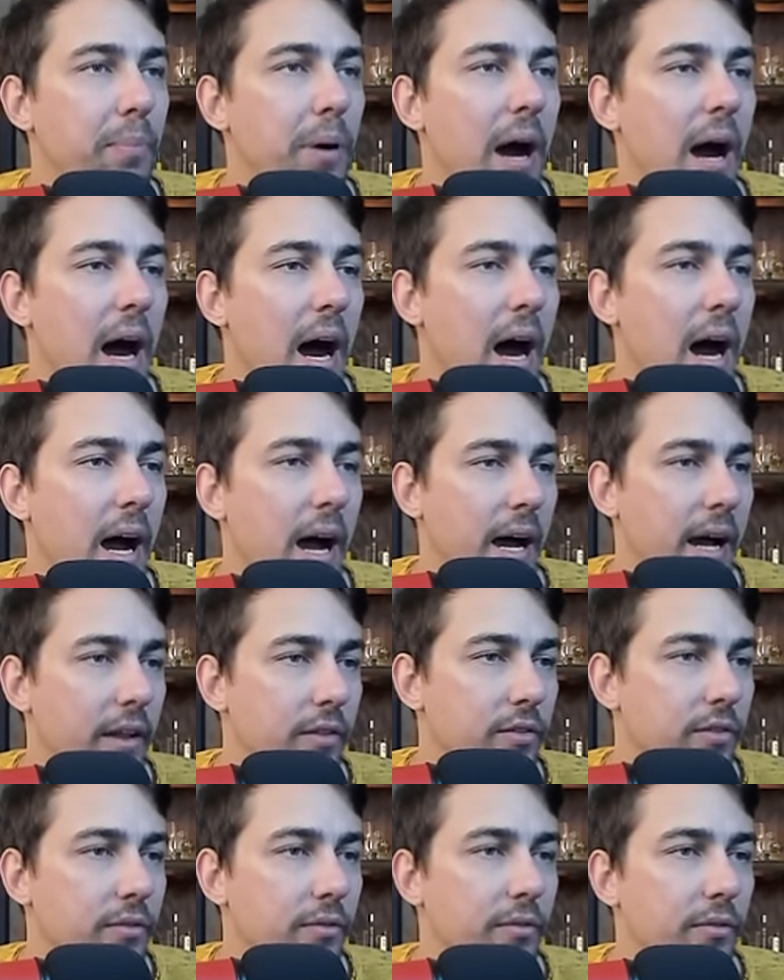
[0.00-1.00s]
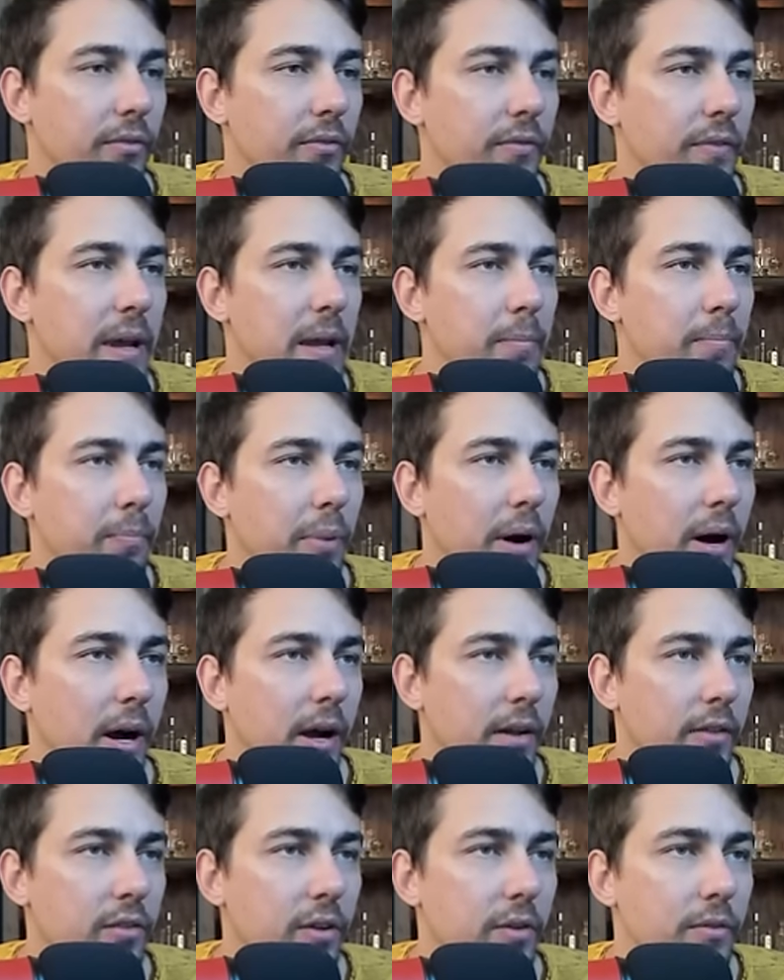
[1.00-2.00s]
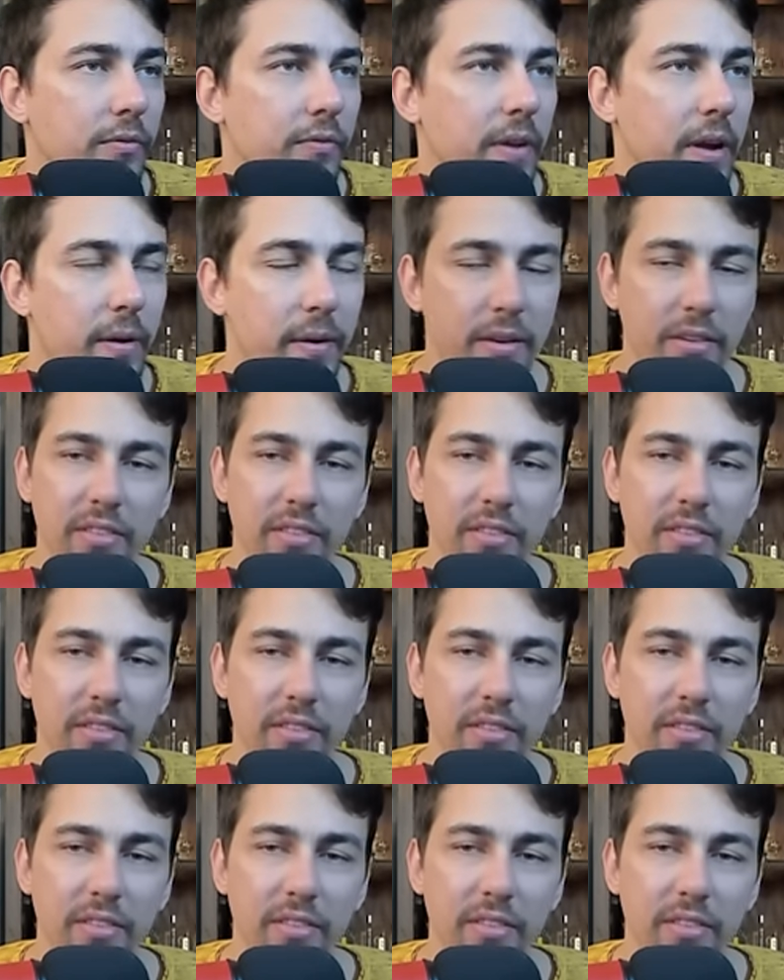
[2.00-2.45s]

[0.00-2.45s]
pods Vape pods are very